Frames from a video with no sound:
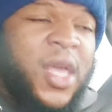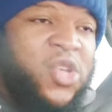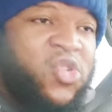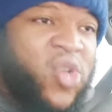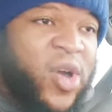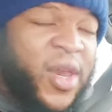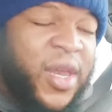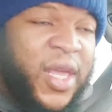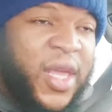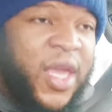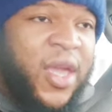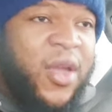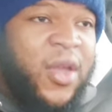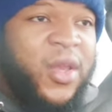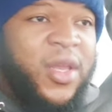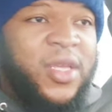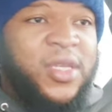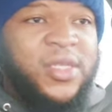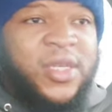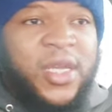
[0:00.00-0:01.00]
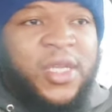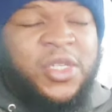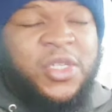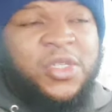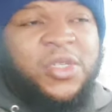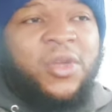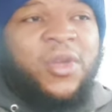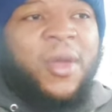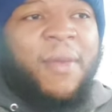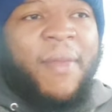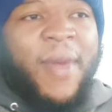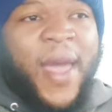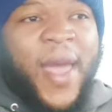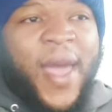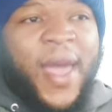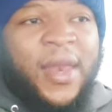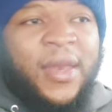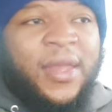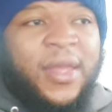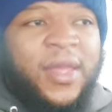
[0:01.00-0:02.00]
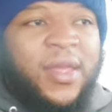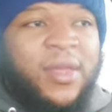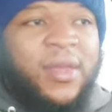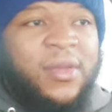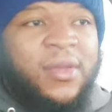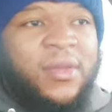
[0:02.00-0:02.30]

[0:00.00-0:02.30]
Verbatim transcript: trying to carry these ninjas on a bad knee.